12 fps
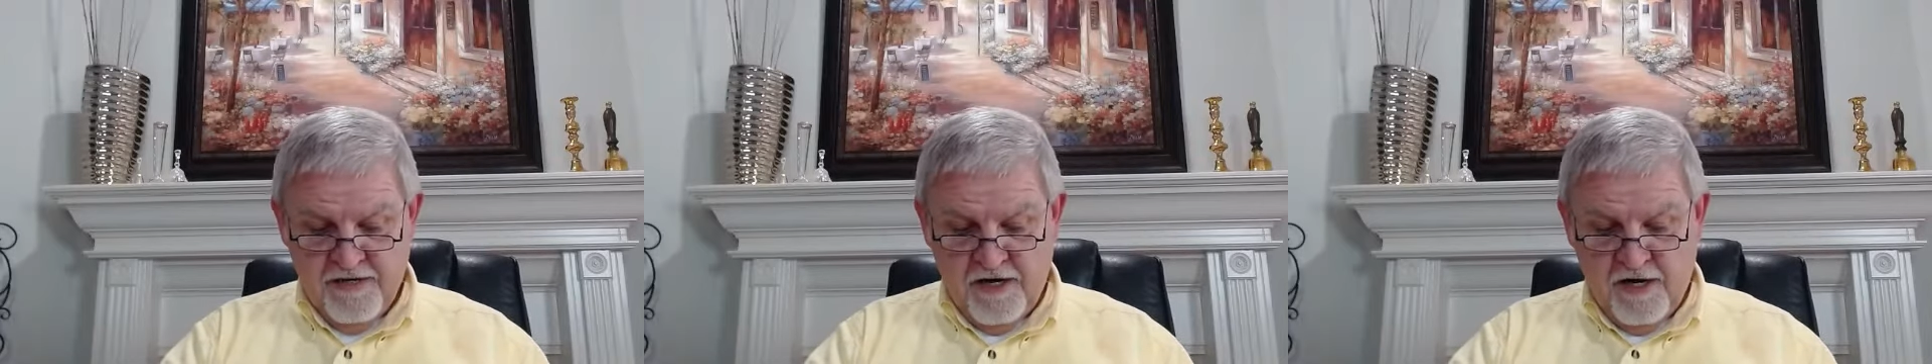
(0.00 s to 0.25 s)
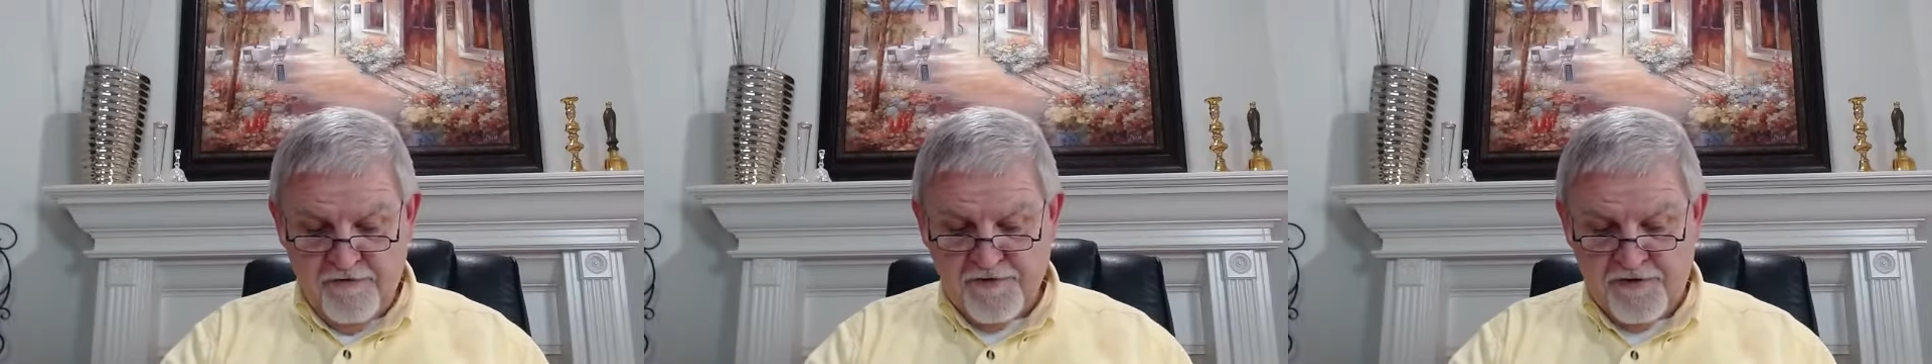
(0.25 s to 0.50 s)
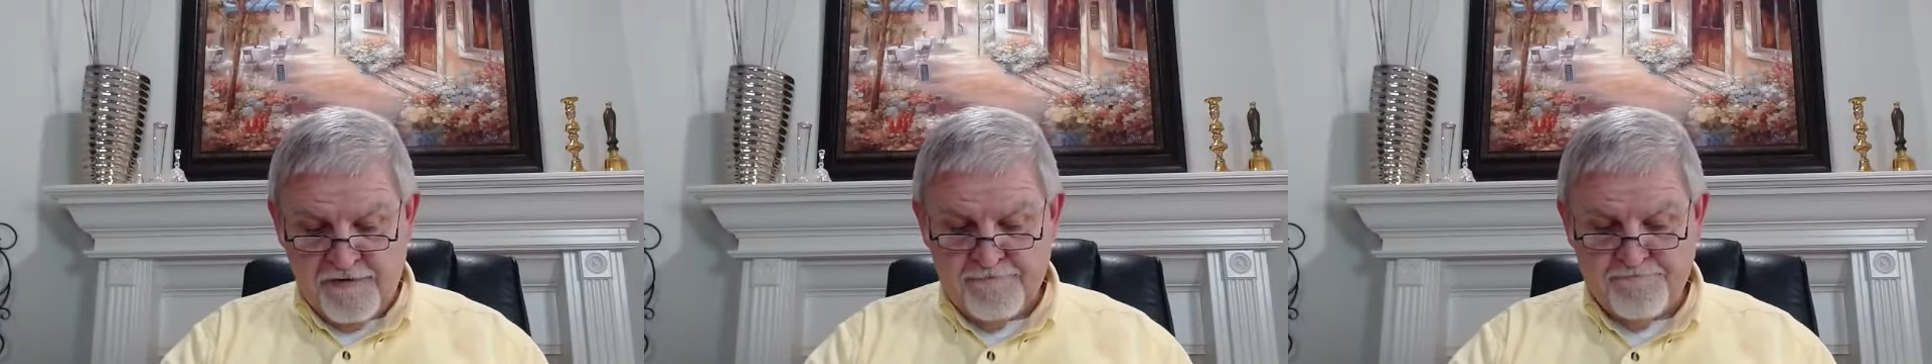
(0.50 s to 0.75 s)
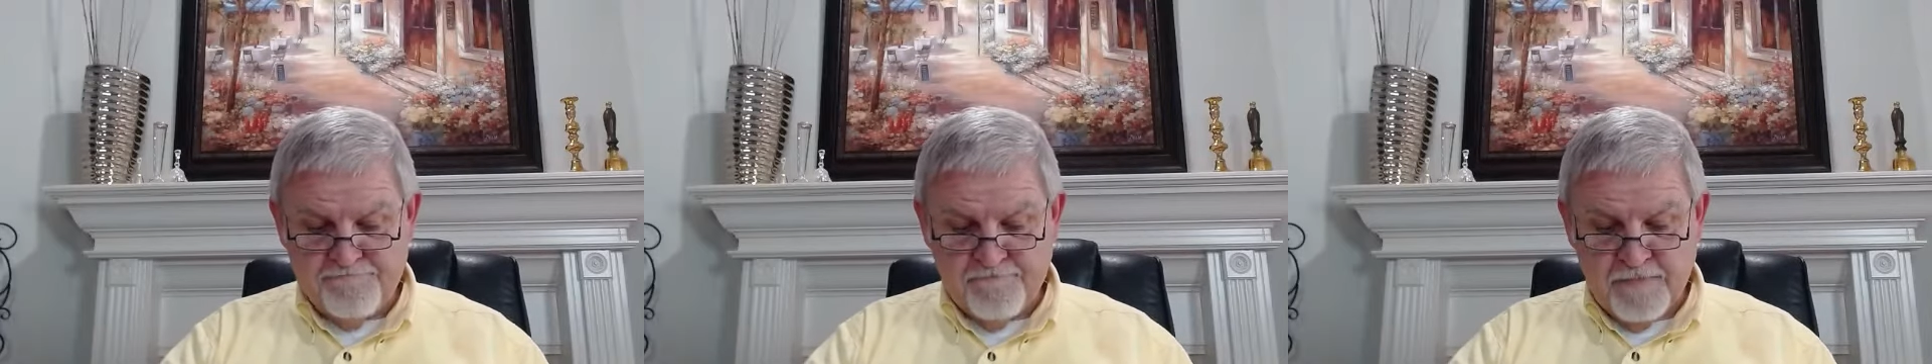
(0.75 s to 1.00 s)
Often
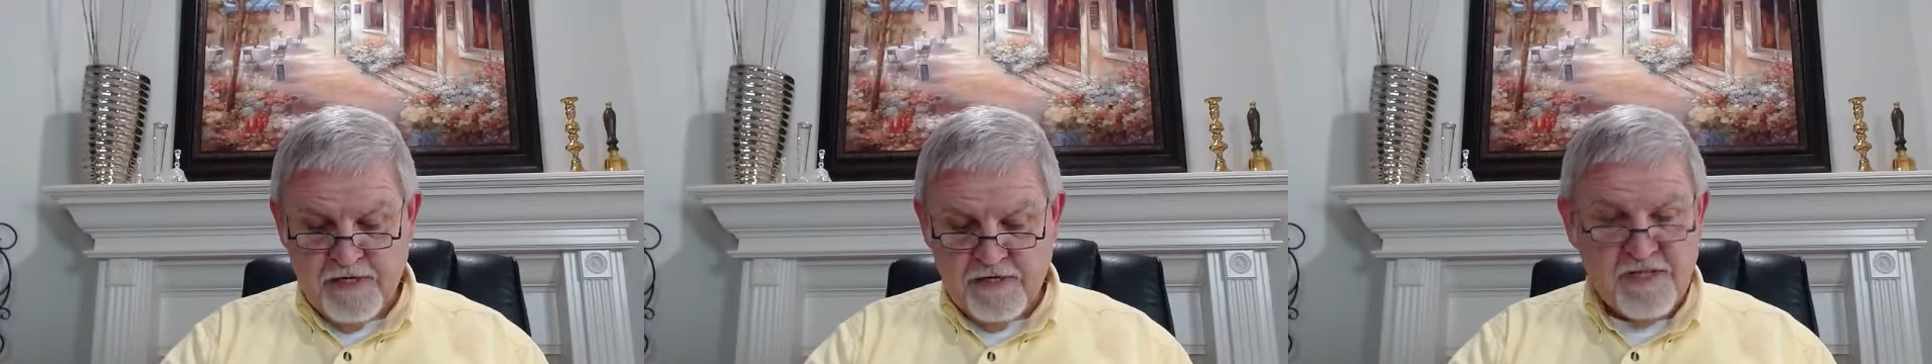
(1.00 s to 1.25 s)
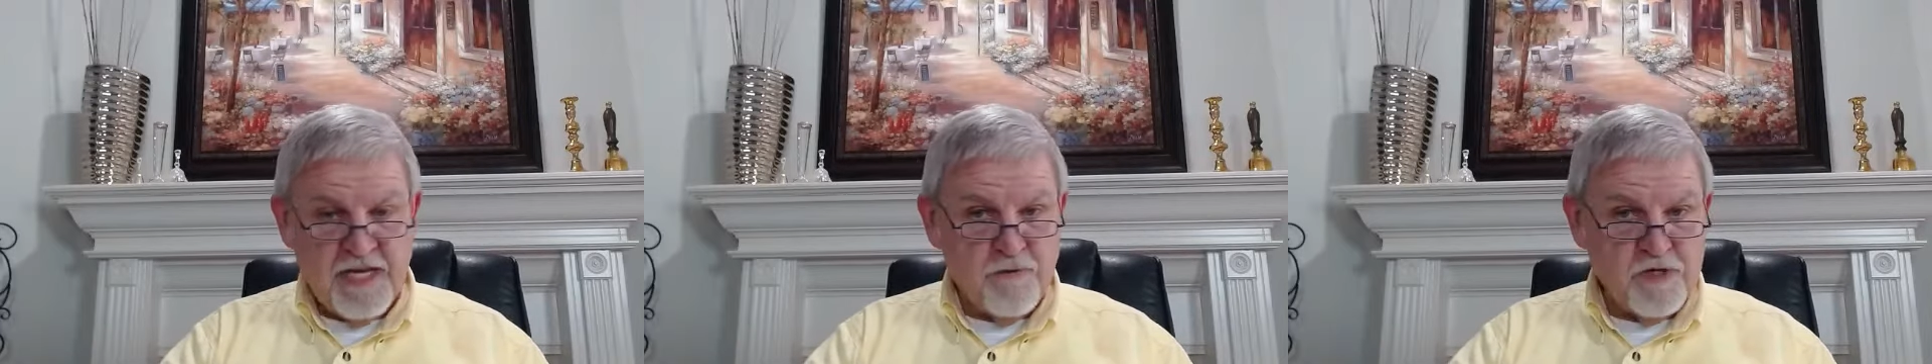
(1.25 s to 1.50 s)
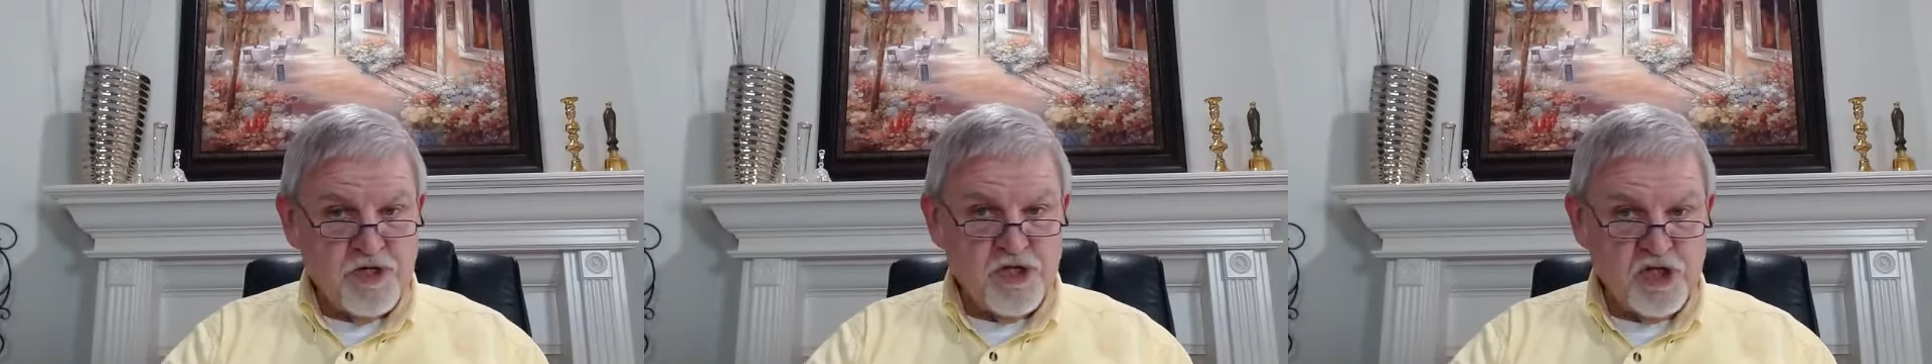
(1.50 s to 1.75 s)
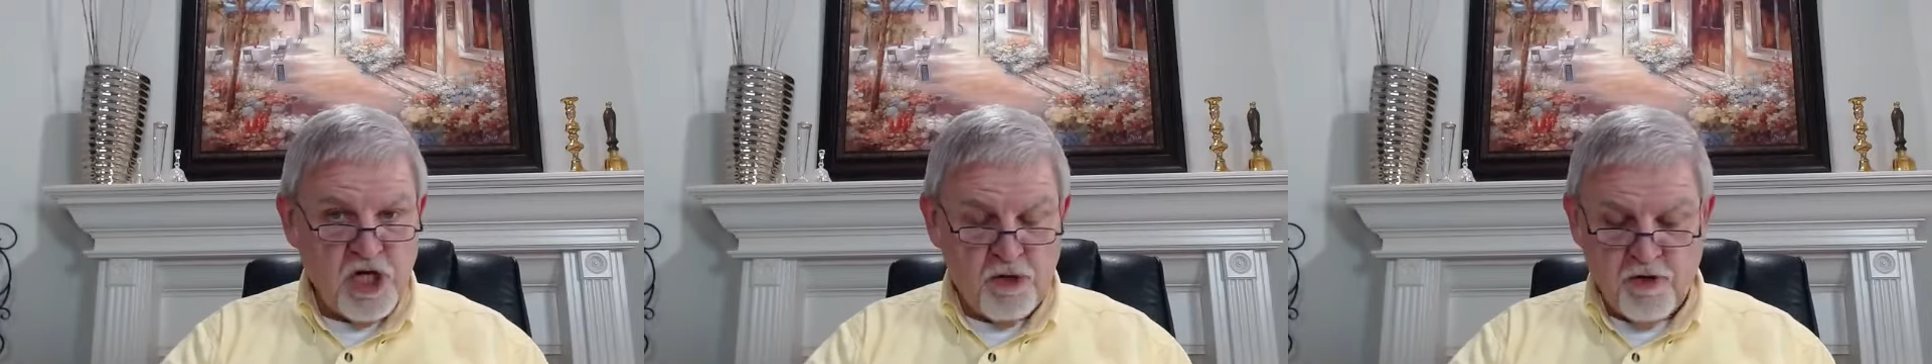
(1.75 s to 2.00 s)
they would
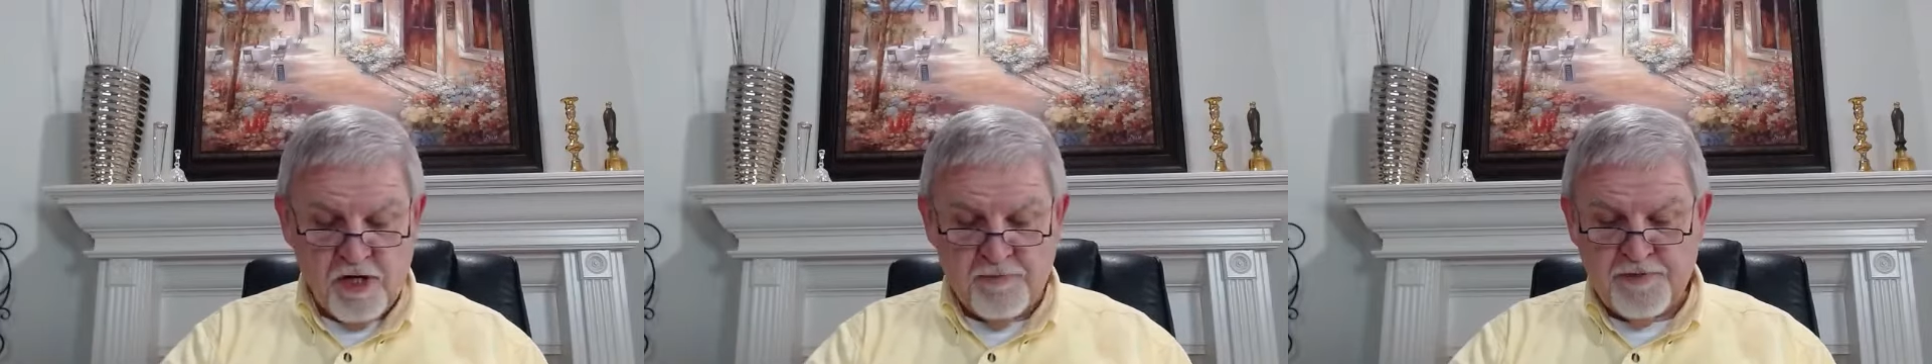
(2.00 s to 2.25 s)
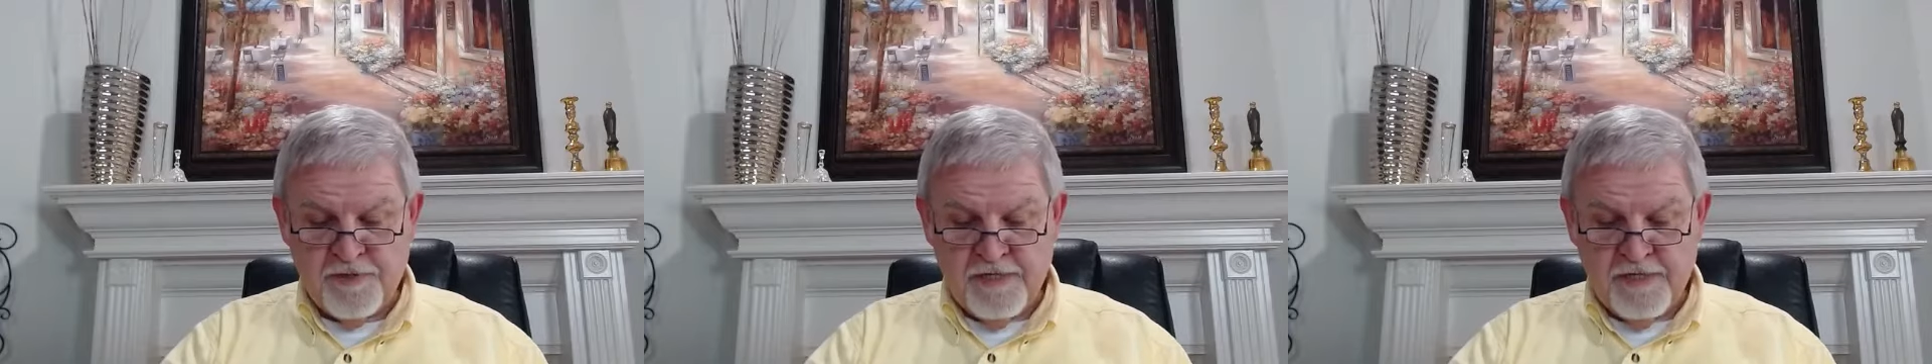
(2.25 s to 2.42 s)
show up